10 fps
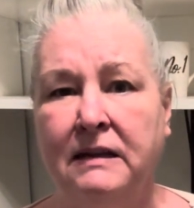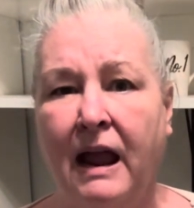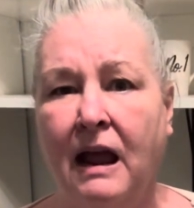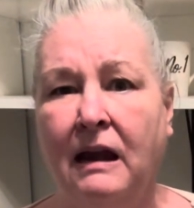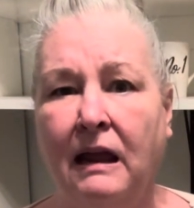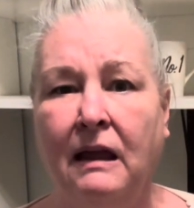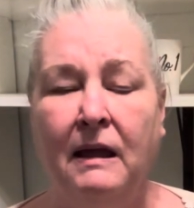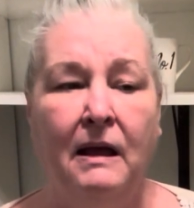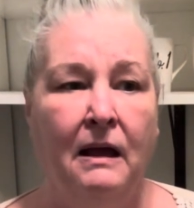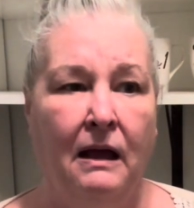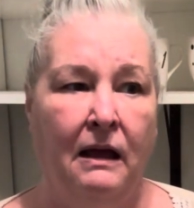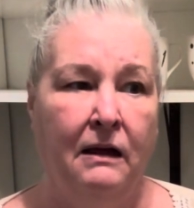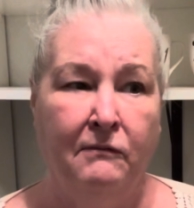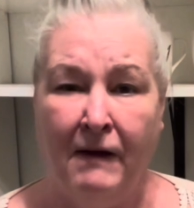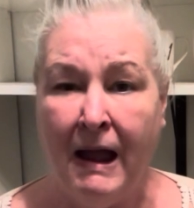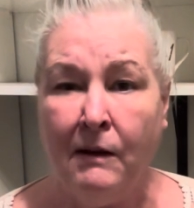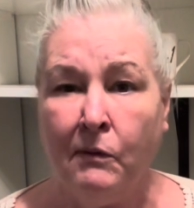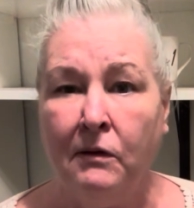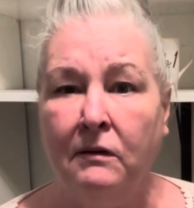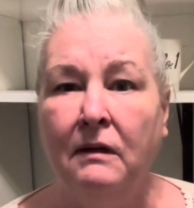
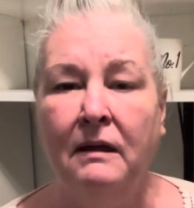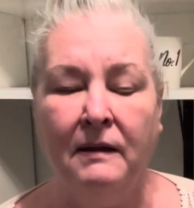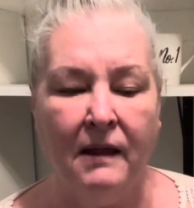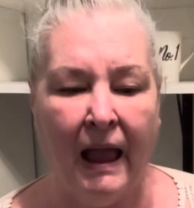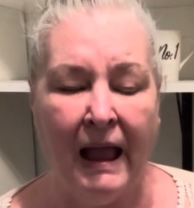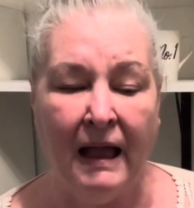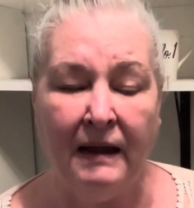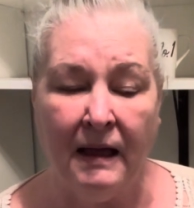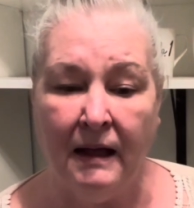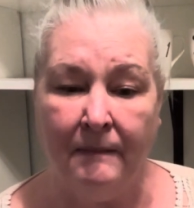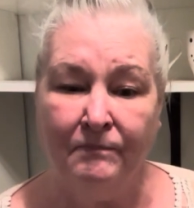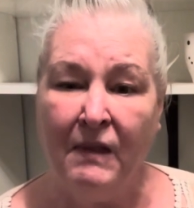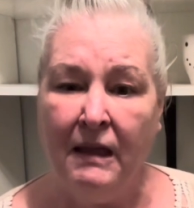antiviral, and